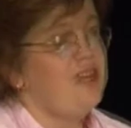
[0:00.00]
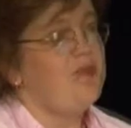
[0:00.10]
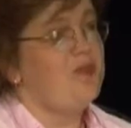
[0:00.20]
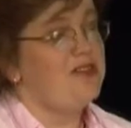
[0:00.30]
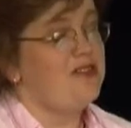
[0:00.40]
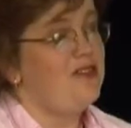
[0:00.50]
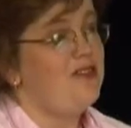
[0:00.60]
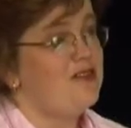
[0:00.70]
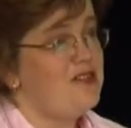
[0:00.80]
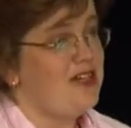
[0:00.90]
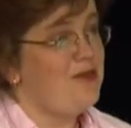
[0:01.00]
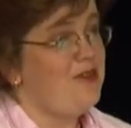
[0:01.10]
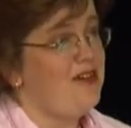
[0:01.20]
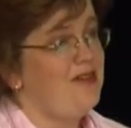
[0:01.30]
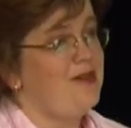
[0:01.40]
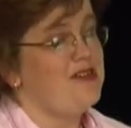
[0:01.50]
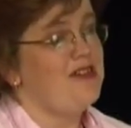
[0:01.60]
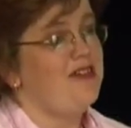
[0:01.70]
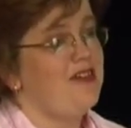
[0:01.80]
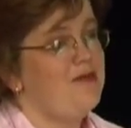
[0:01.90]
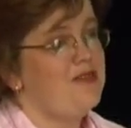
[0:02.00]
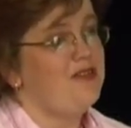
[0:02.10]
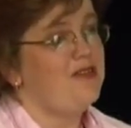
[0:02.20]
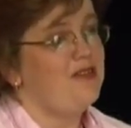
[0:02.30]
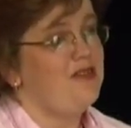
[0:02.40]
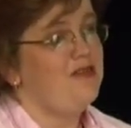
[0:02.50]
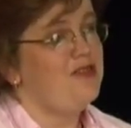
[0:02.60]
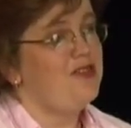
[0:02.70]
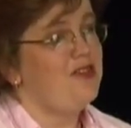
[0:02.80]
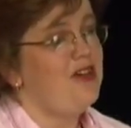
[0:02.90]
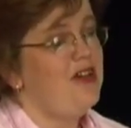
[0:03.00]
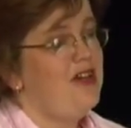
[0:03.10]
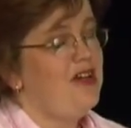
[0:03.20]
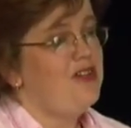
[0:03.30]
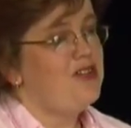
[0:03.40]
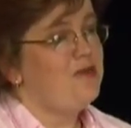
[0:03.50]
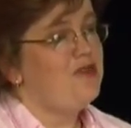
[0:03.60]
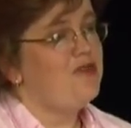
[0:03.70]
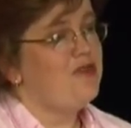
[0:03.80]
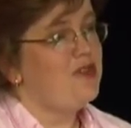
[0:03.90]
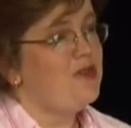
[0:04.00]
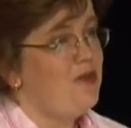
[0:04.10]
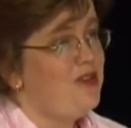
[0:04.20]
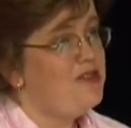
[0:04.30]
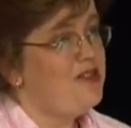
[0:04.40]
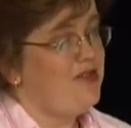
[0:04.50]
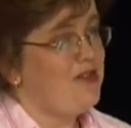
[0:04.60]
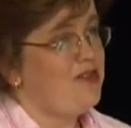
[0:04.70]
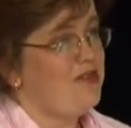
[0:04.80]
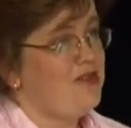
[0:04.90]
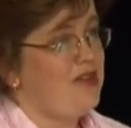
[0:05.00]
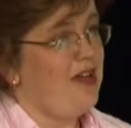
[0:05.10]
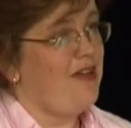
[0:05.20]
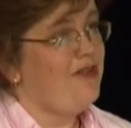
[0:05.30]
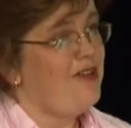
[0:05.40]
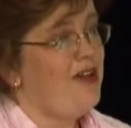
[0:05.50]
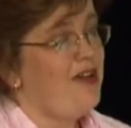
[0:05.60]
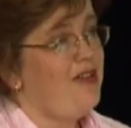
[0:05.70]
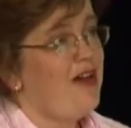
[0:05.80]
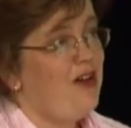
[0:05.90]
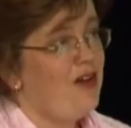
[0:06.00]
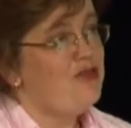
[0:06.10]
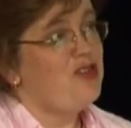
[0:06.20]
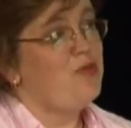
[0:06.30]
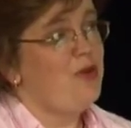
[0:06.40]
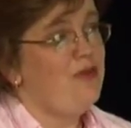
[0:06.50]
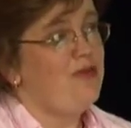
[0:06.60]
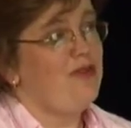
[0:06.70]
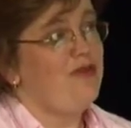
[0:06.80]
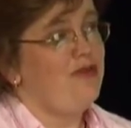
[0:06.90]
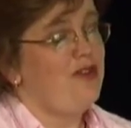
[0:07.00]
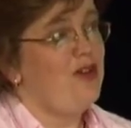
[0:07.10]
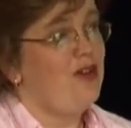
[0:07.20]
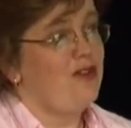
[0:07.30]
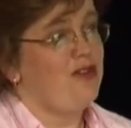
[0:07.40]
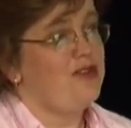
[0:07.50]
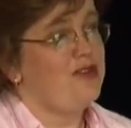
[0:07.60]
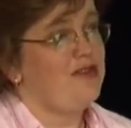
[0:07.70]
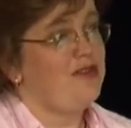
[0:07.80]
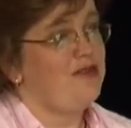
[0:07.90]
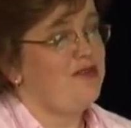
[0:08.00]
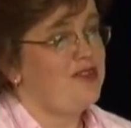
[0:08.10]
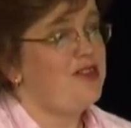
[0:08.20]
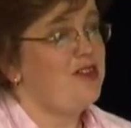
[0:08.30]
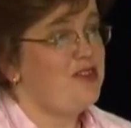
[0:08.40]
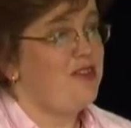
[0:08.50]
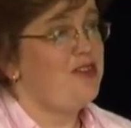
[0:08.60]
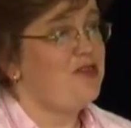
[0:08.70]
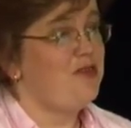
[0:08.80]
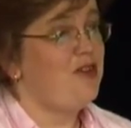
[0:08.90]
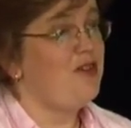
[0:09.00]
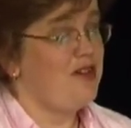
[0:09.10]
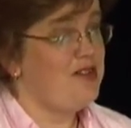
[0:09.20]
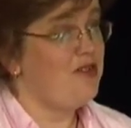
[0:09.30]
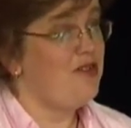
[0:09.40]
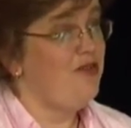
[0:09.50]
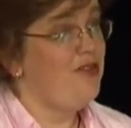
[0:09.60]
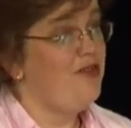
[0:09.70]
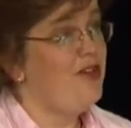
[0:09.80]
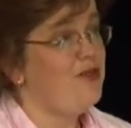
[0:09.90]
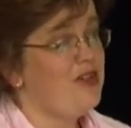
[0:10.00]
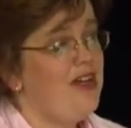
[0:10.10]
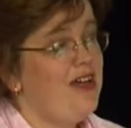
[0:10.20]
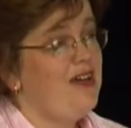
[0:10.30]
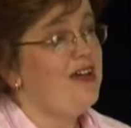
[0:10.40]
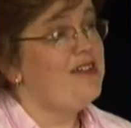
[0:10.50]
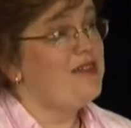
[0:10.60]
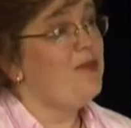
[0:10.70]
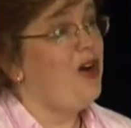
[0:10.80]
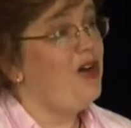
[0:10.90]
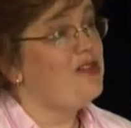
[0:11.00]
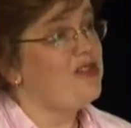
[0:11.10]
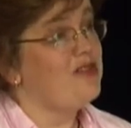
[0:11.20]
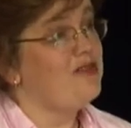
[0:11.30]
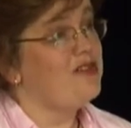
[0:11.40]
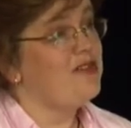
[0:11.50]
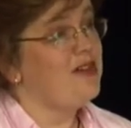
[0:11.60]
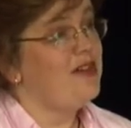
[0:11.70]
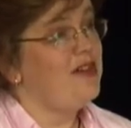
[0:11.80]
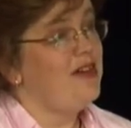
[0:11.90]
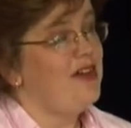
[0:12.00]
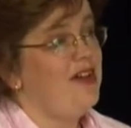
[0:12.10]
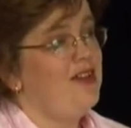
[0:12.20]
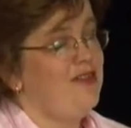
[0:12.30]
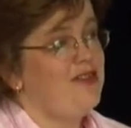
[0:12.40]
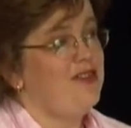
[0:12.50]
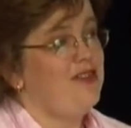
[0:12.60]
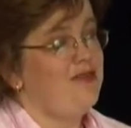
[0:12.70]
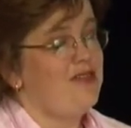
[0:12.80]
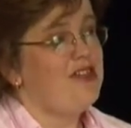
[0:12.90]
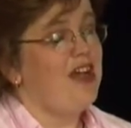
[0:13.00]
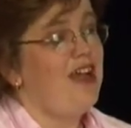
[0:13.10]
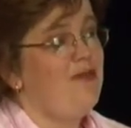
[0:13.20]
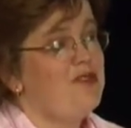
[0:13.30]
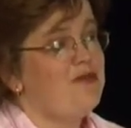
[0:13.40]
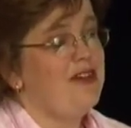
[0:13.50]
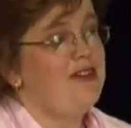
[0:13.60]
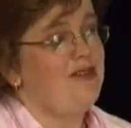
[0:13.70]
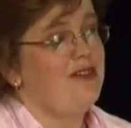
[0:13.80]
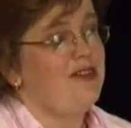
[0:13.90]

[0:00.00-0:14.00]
spend a long time thinking about it and came to the conclusion that to us, for the quality of Andrew's life, that odd spoon of yoghurt, because to Andrew yoghurt is a comfort food, is important. And there are times when,